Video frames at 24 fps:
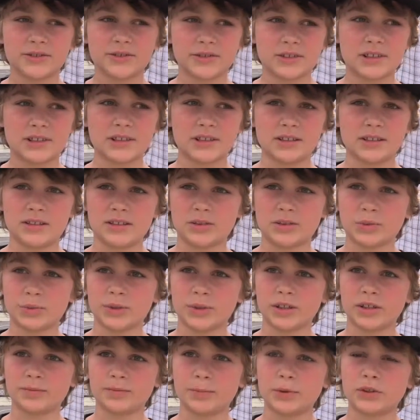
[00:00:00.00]

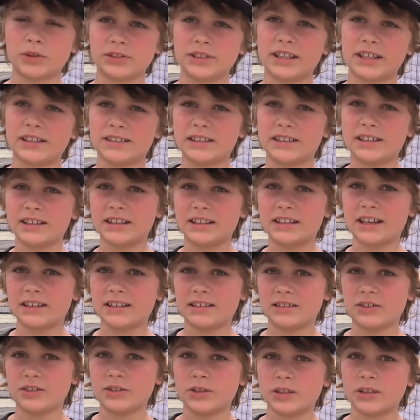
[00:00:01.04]
because we're protesting
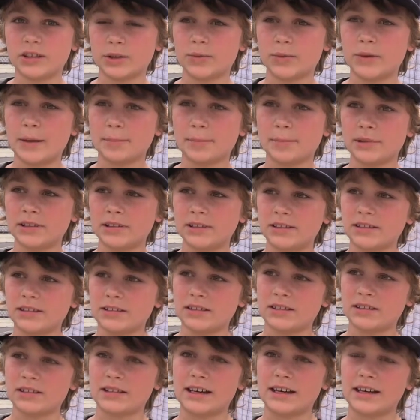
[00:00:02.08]
against nuclear
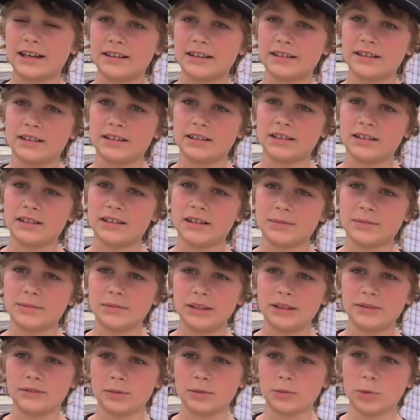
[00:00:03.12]
weapons at the
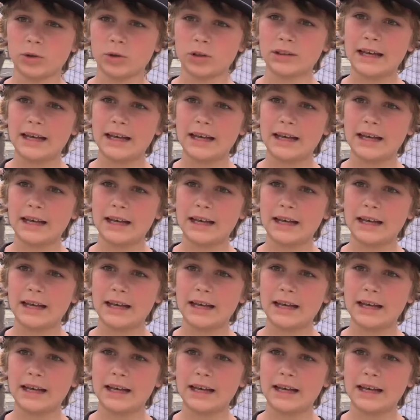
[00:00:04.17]
Livermore